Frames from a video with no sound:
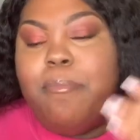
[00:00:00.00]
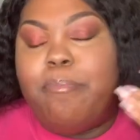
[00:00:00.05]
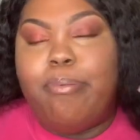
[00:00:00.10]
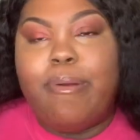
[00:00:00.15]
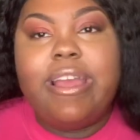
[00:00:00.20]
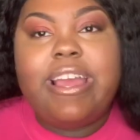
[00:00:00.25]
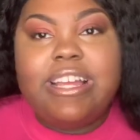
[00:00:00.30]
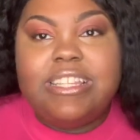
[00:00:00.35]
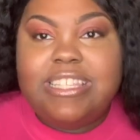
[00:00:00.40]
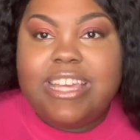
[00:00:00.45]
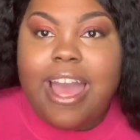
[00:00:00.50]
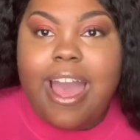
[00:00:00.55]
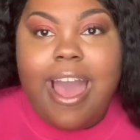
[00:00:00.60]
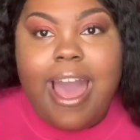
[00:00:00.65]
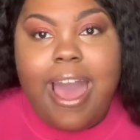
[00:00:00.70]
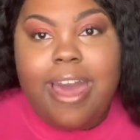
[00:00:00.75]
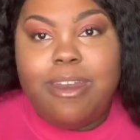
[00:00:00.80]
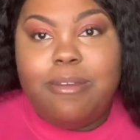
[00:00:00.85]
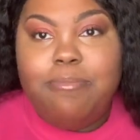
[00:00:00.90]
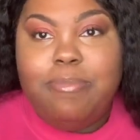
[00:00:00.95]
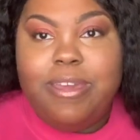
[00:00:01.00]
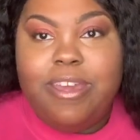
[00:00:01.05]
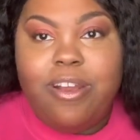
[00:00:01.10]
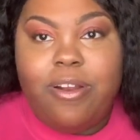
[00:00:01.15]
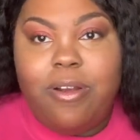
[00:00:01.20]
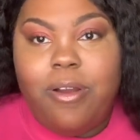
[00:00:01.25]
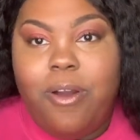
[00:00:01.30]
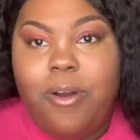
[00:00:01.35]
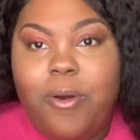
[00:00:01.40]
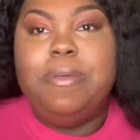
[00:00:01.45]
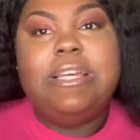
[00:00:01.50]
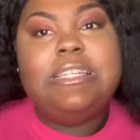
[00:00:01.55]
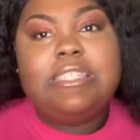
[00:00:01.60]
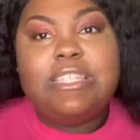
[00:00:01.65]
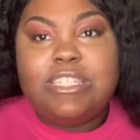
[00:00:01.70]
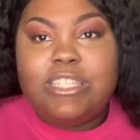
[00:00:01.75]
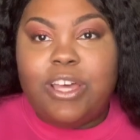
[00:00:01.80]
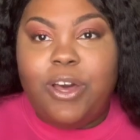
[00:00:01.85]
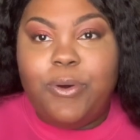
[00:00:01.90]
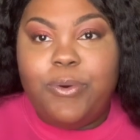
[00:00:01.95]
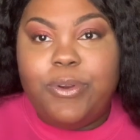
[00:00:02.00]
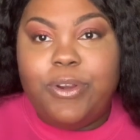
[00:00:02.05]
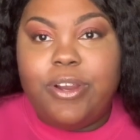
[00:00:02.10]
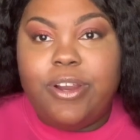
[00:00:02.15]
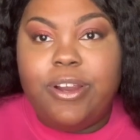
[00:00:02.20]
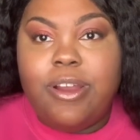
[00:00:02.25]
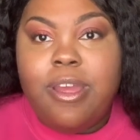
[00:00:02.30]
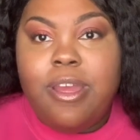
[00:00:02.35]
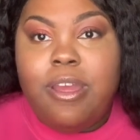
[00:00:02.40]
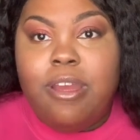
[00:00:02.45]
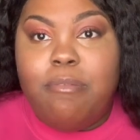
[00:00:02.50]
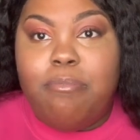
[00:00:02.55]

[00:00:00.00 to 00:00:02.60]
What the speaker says: breaking down how to be your own business owner,